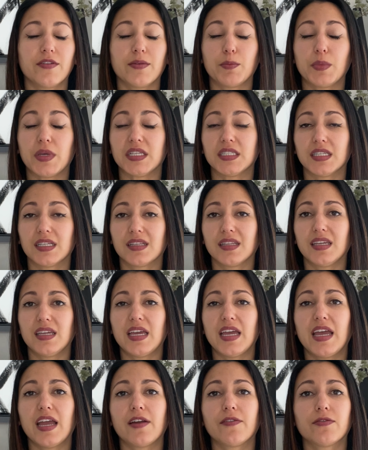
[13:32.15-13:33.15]
basically
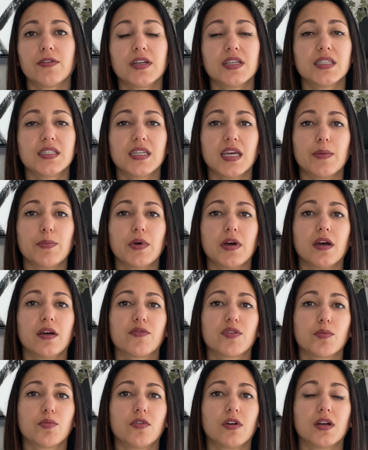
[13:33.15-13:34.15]
every step of the
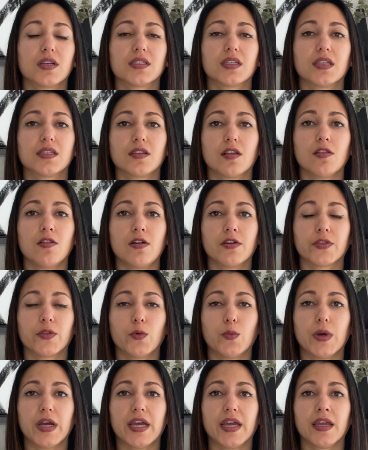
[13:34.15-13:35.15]
process along the
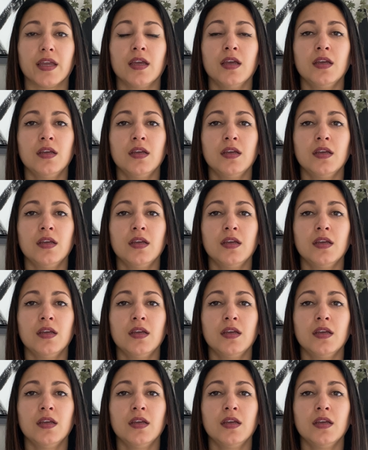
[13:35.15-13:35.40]
way.